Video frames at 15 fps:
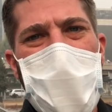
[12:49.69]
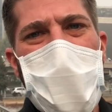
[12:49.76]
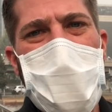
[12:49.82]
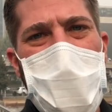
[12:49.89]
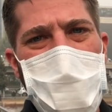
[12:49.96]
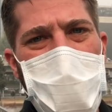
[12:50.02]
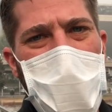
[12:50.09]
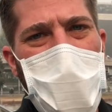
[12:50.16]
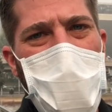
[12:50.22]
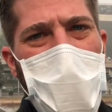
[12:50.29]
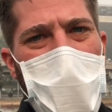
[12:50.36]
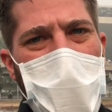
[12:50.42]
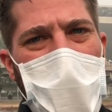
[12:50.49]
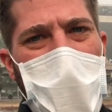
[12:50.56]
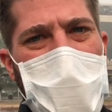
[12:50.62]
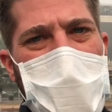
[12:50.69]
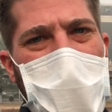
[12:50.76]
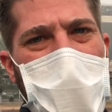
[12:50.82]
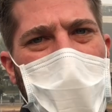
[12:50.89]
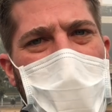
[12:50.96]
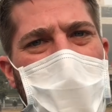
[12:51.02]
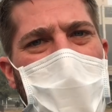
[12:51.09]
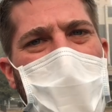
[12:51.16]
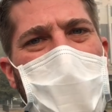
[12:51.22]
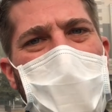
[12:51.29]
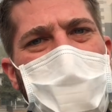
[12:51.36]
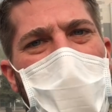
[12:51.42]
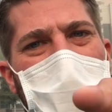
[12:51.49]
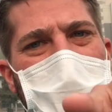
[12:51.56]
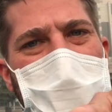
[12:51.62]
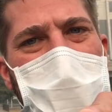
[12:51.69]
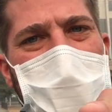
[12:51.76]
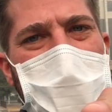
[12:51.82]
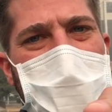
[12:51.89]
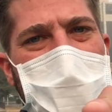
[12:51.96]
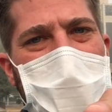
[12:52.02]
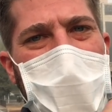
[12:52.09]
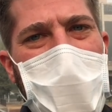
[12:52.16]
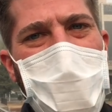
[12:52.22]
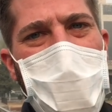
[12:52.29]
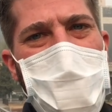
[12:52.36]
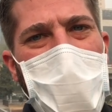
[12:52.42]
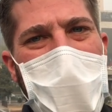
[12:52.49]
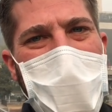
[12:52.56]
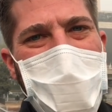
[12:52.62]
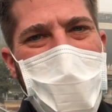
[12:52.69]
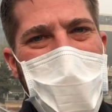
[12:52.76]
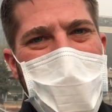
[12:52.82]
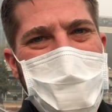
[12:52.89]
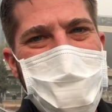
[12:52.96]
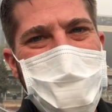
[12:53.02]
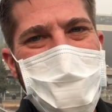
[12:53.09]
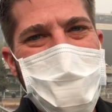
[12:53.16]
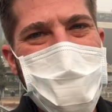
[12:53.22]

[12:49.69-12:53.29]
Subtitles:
it's a big world out there. Make sure you see every bit of it.